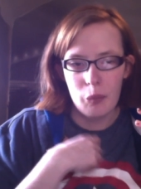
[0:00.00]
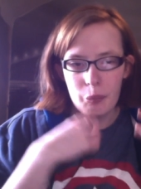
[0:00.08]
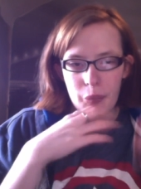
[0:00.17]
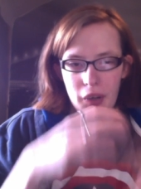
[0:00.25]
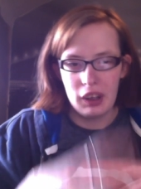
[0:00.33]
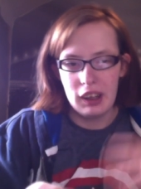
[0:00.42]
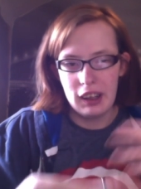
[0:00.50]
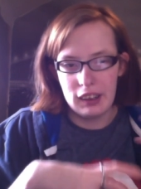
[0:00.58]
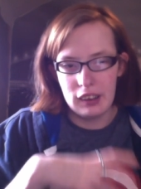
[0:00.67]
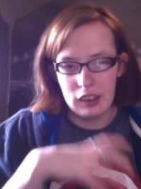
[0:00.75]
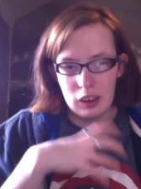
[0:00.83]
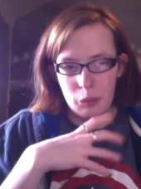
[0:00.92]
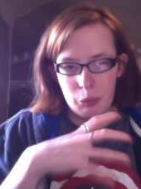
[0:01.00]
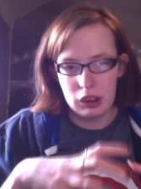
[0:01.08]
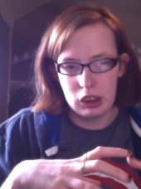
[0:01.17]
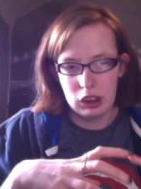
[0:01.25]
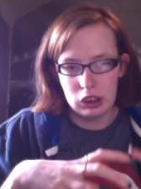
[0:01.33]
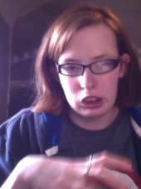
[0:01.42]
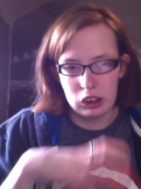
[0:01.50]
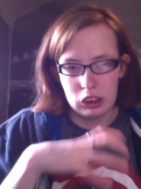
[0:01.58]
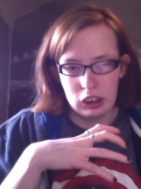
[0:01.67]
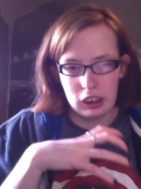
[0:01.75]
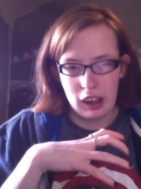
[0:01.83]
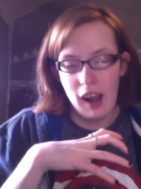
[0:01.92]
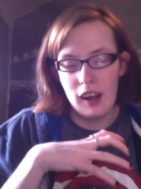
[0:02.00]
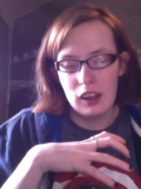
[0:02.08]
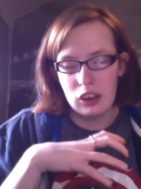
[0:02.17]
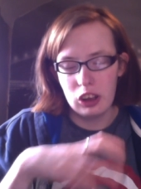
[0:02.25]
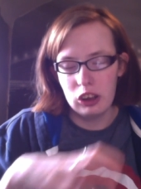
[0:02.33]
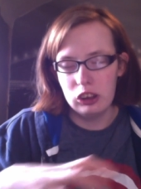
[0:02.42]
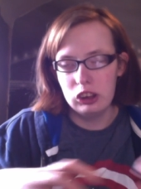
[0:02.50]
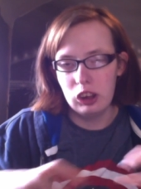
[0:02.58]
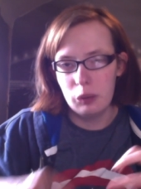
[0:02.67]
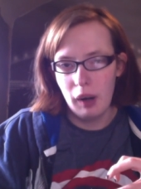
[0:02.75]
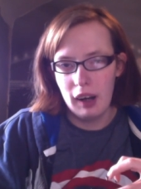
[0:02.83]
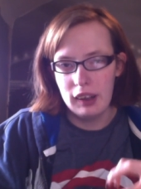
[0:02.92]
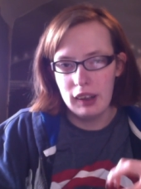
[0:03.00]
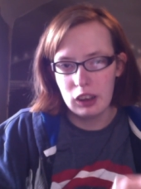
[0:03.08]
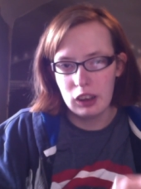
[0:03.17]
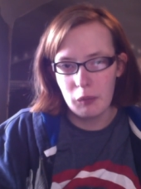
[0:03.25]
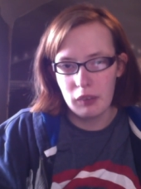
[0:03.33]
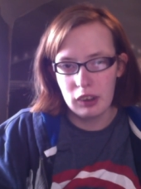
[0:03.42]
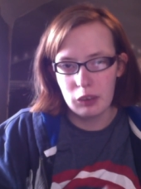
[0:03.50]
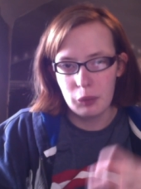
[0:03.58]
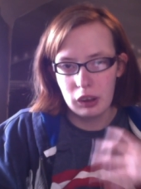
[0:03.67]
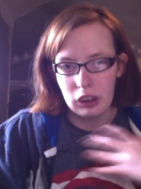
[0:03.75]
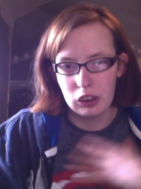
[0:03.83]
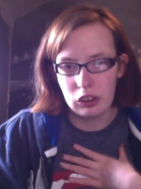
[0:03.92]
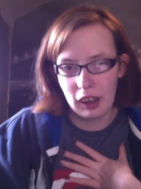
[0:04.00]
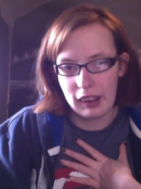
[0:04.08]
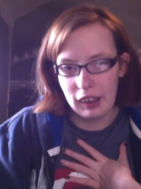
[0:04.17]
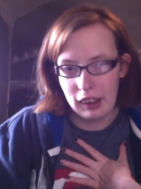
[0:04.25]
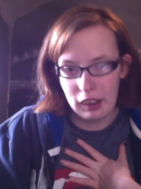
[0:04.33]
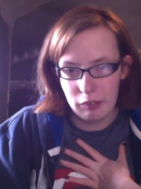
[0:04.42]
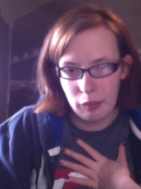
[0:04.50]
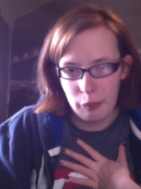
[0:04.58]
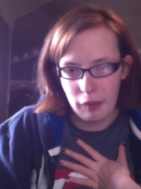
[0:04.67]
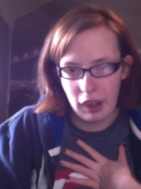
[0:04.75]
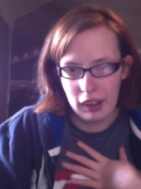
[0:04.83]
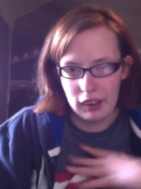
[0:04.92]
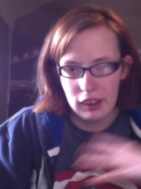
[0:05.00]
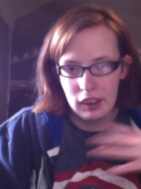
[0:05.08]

been in the position to get YouTube hate comments because luckily for me,